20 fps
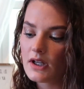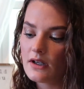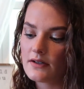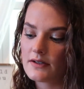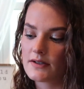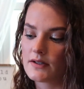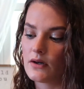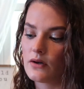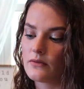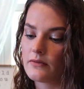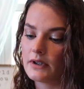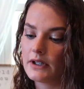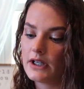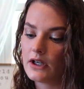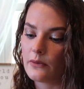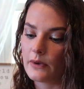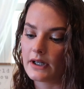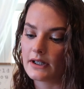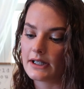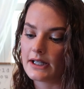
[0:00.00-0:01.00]
So really
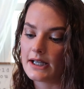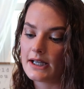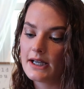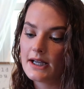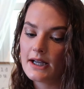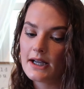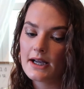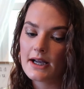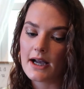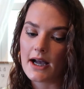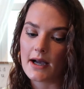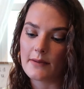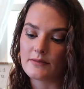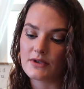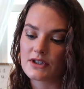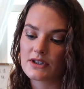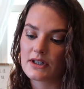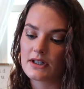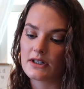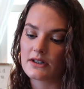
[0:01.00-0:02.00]
quickly, I'm
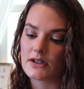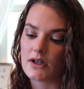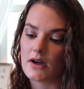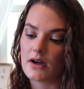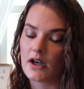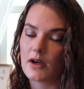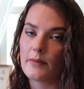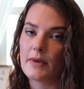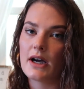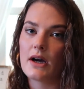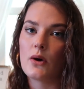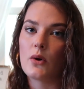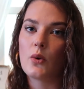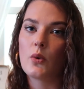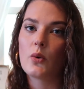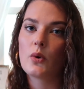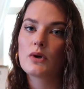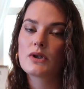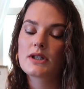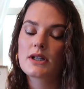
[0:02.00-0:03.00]
just going to talk
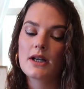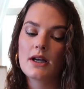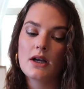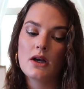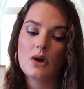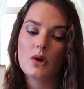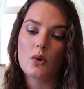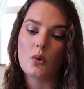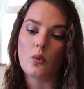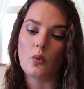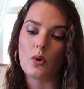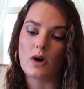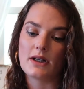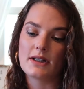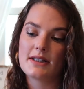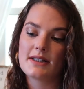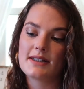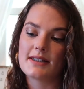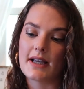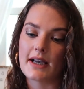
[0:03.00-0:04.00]
about
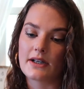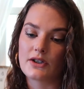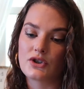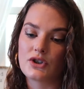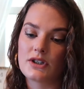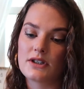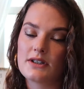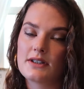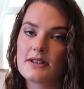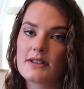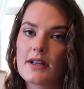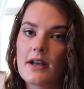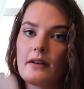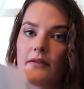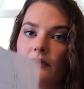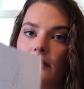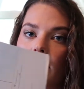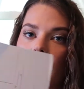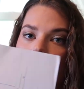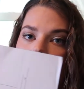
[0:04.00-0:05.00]
what sections
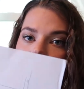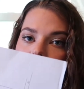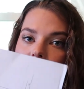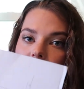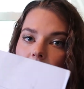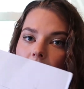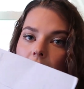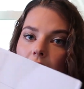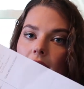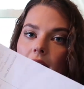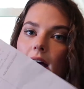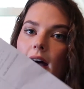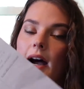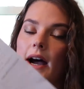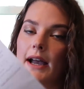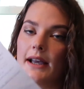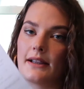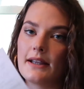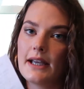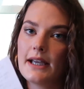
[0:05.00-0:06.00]
of this I
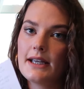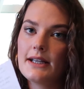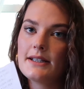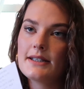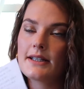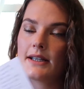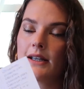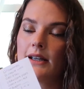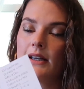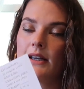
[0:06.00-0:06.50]
highlight.